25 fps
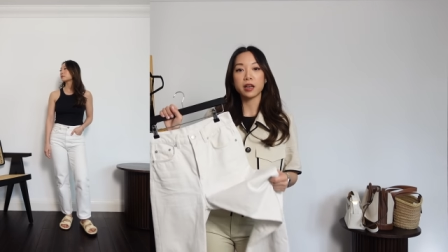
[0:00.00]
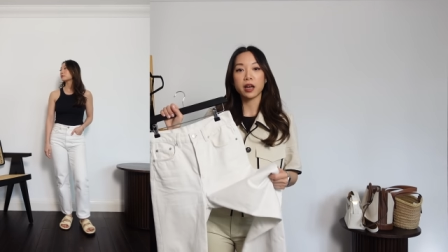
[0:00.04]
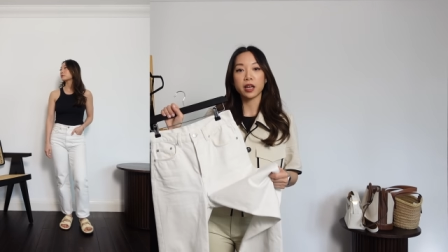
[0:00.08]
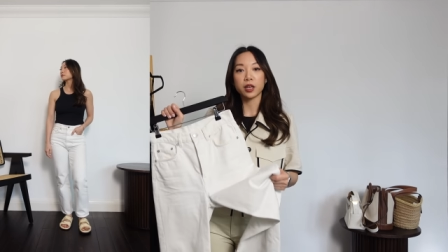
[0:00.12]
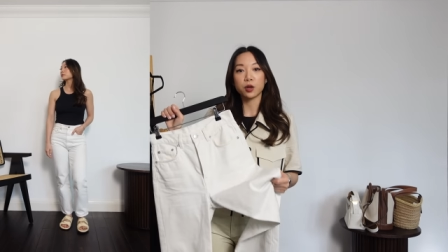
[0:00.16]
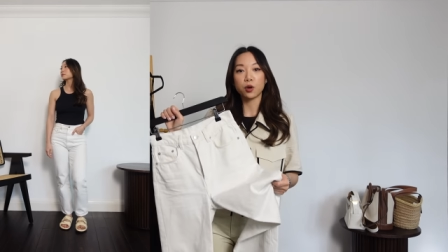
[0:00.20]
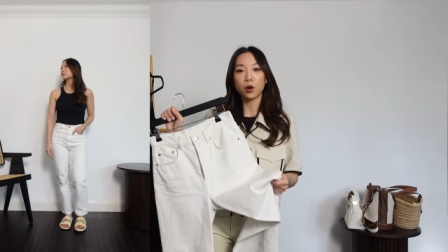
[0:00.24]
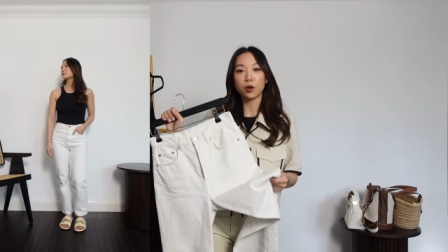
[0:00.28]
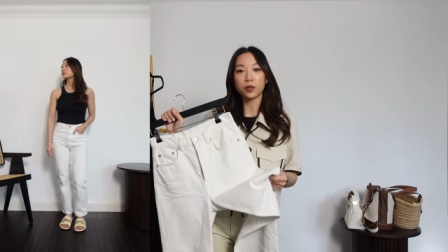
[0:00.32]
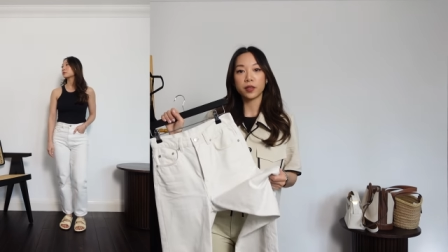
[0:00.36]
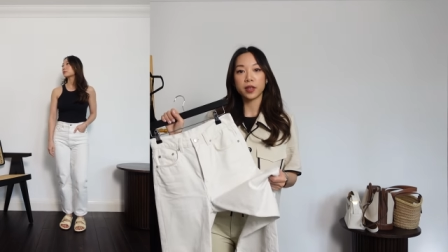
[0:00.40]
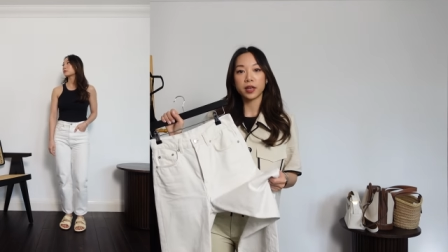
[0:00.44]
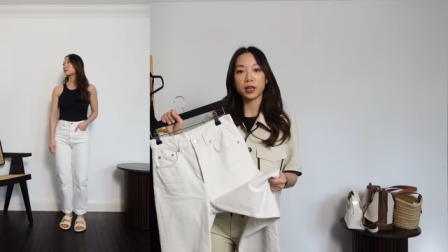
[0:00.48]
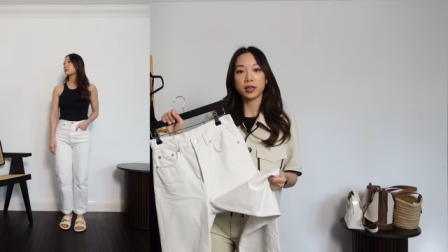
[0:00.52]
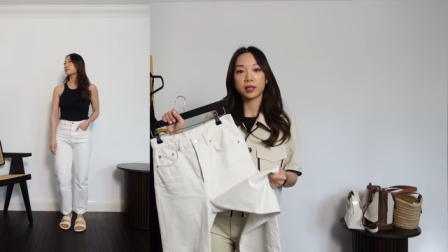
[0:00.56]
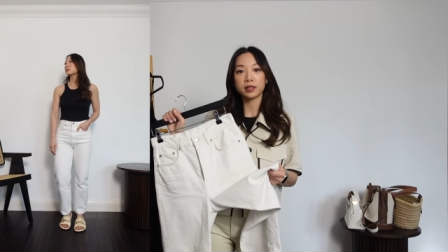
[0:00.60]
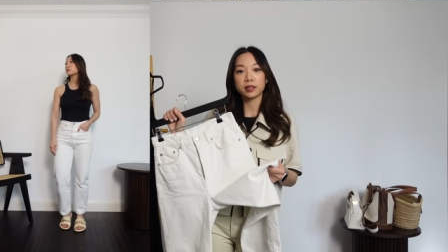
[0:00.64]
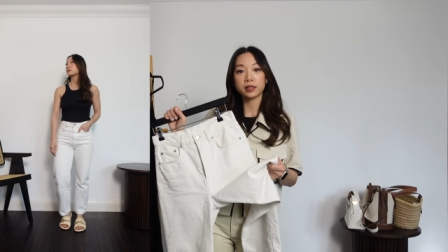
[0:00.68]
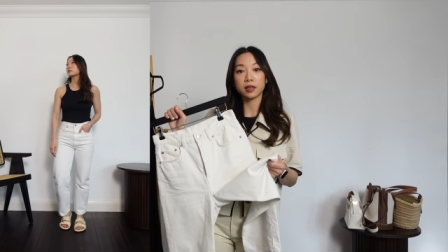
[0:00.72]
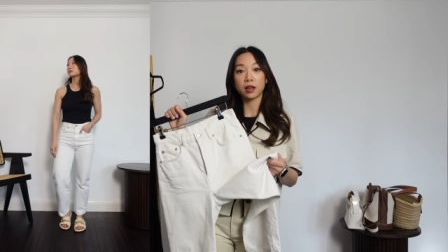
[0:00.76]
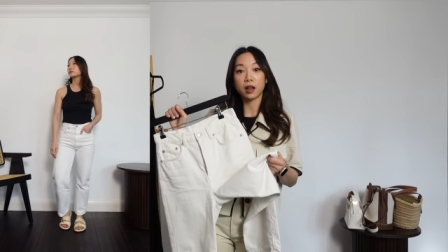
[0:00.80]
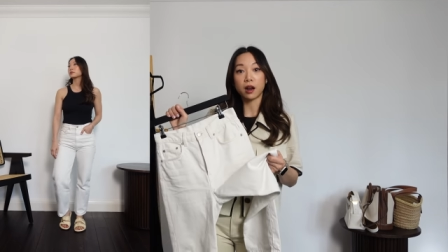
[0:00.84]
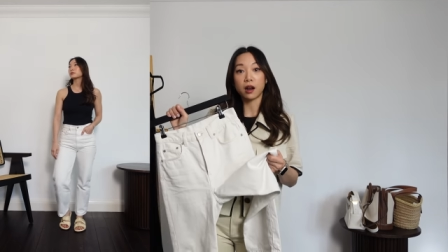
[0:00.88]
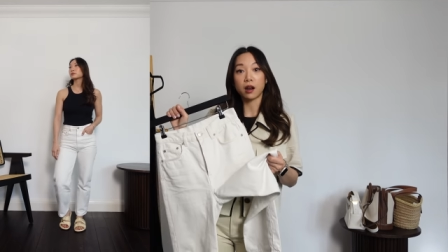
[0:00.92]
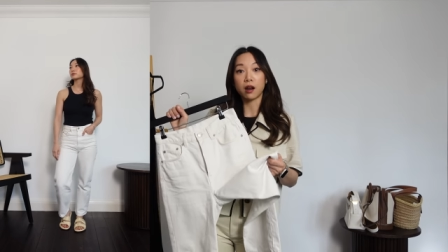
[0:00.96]
I got
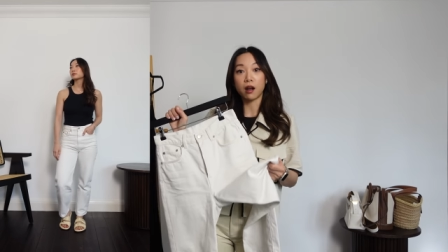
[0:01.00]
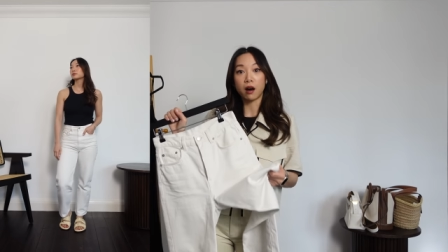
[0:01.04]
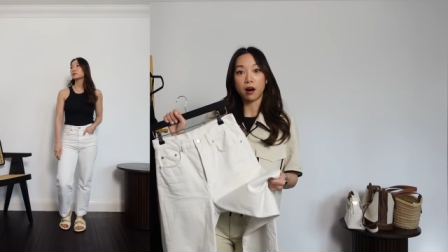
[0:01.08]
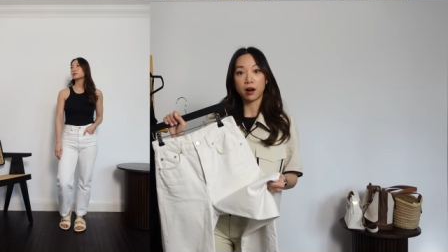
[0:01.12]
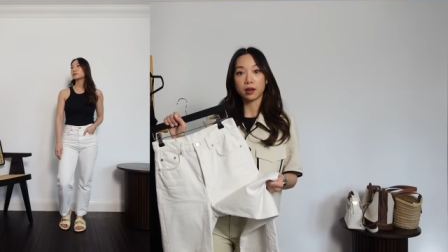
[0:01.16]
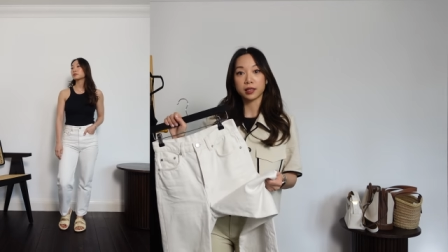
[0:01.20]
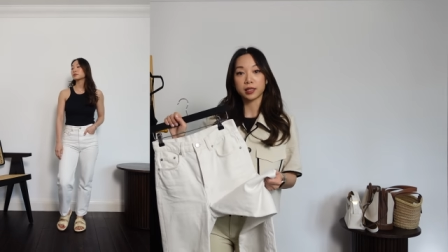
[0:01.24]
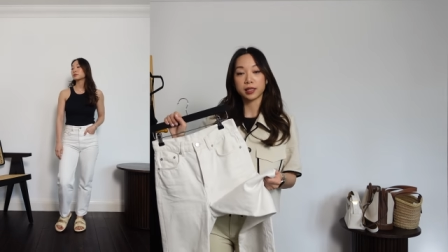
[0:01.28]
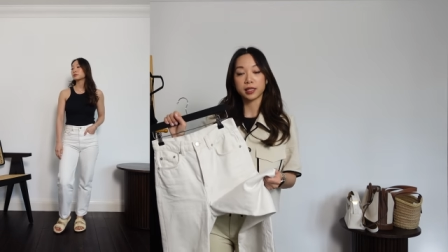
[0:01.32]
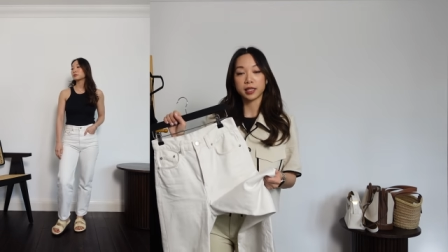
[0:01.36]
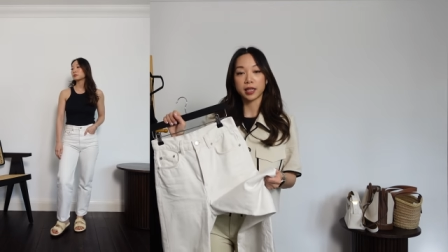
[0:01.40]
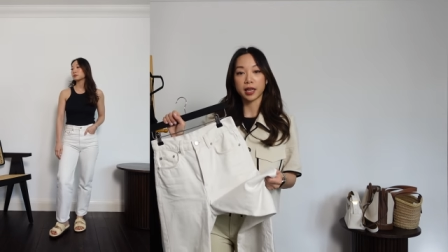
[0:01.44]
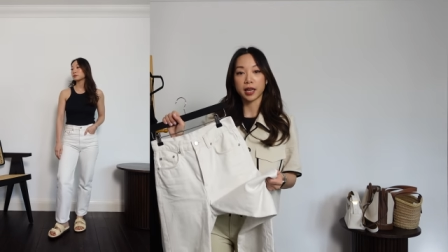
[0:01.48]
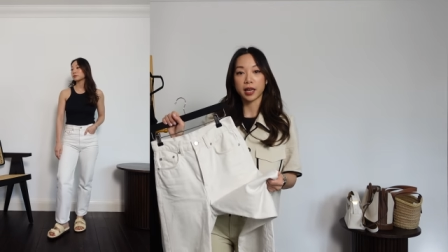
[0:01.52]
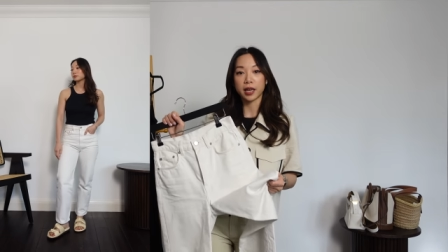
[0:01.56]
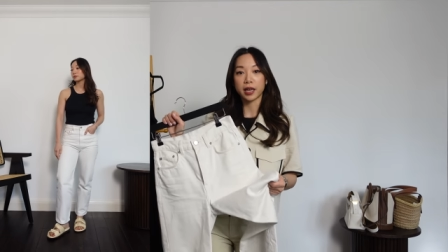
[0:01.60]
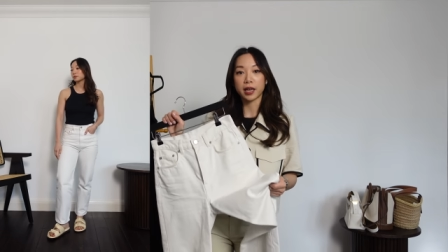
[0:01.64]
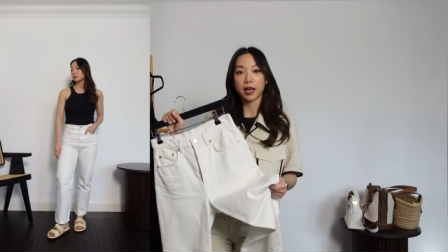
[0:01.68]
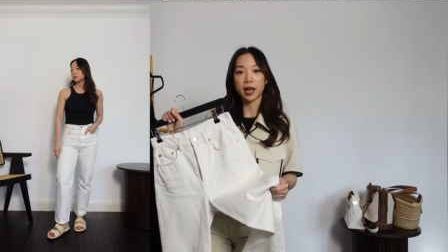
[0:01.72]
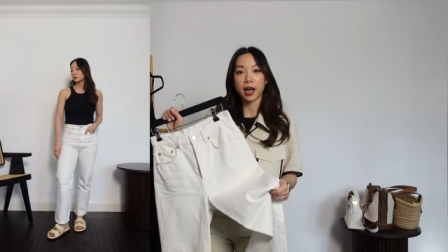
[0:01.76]
these last year